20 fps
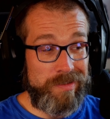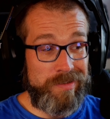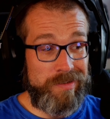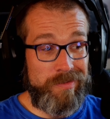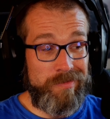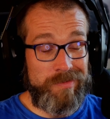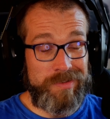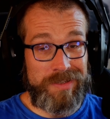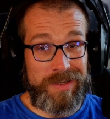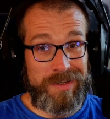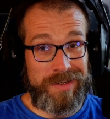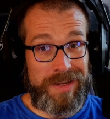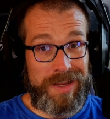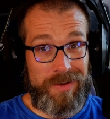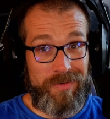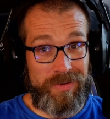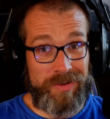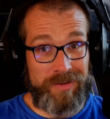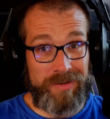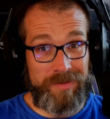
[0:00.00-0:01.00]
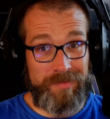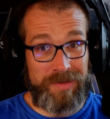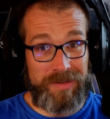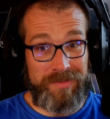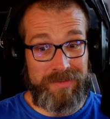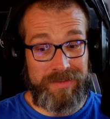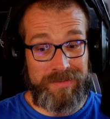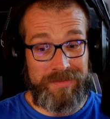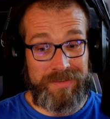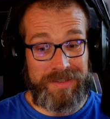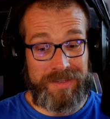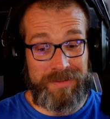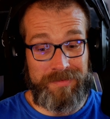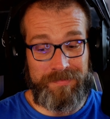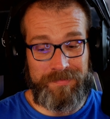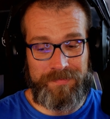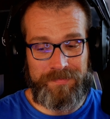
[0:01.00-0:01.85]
I use and how I go about doing it.